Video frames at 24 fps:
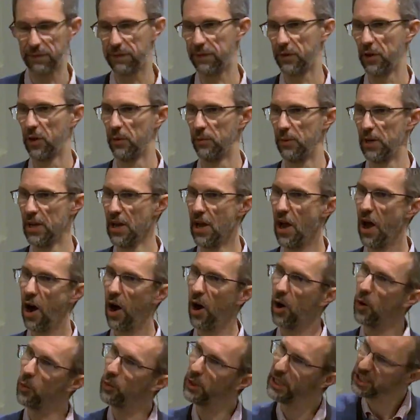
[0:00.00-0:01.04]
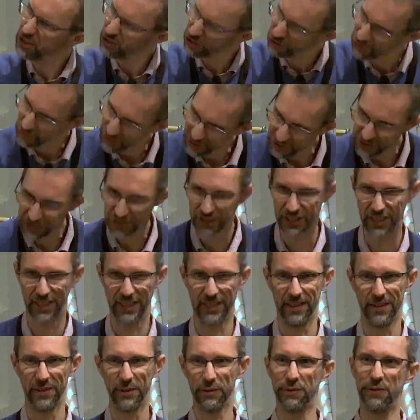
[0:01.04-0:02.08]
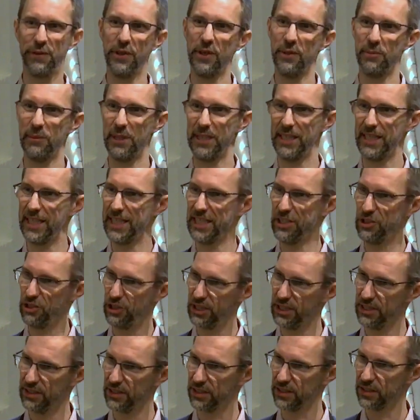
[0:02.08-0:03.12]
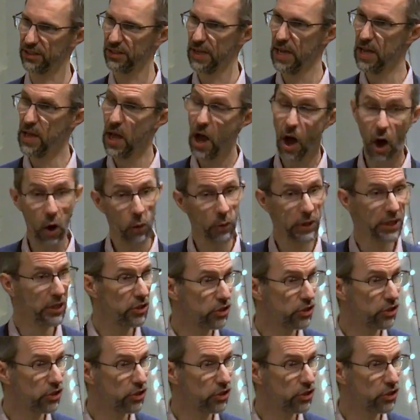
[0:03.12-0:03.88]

firm? Are we trusting firmly in Jesus? Are we